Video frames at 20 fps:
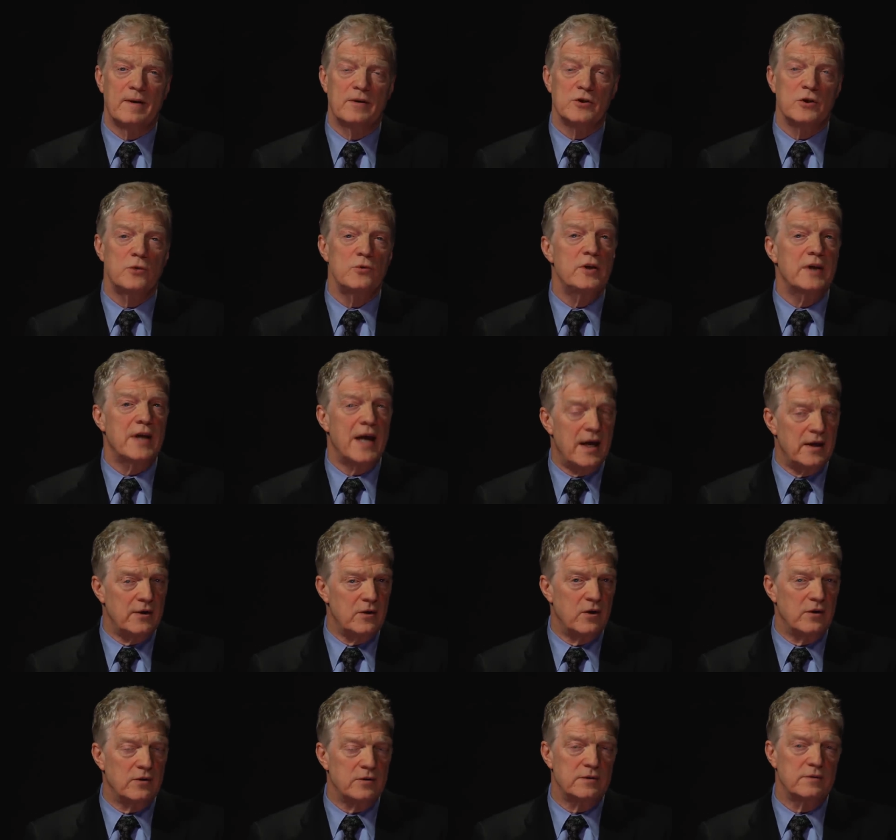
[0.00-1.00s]
So you
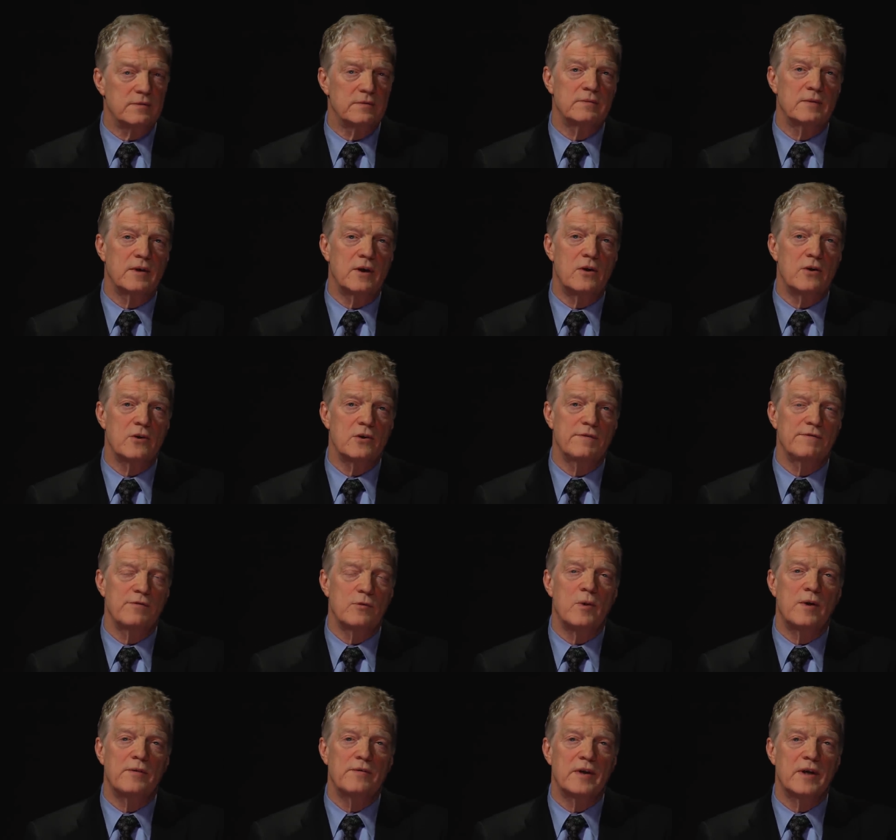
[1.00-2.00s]
cannot argue for
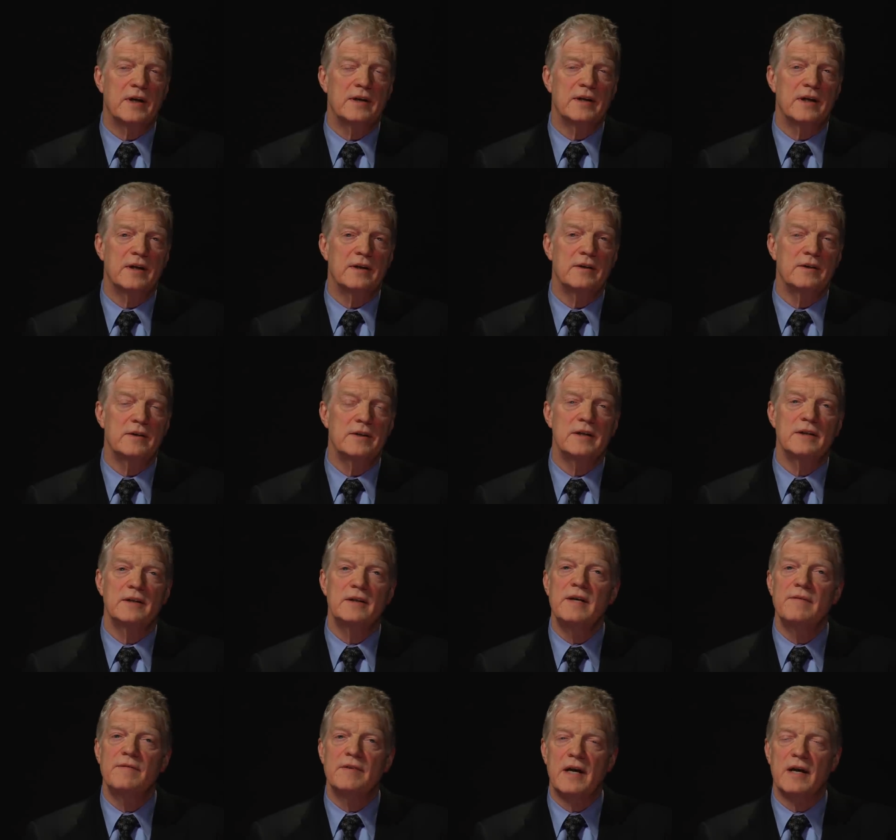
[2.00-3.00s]
one thing and then
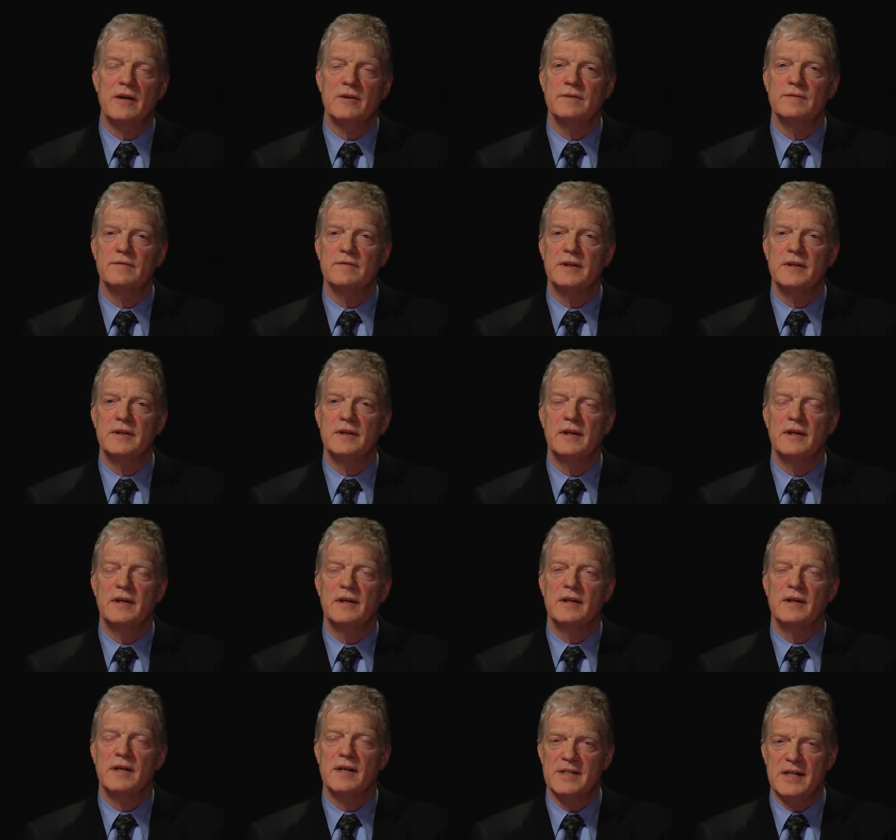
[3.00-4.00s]
leave it out of the
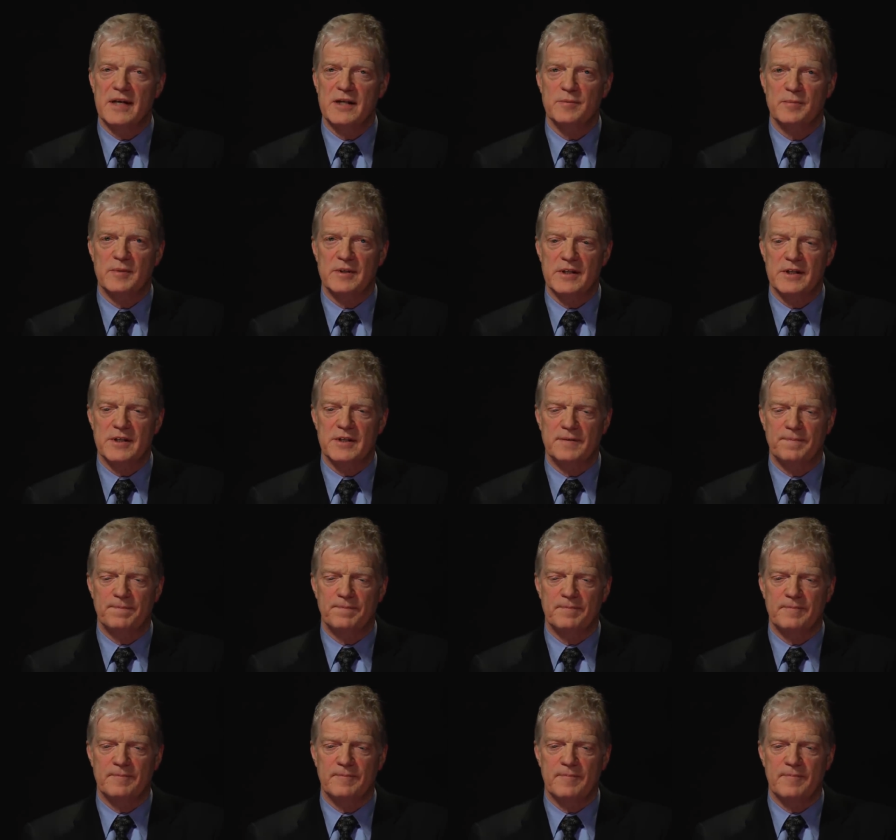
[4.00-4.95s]
assessment system.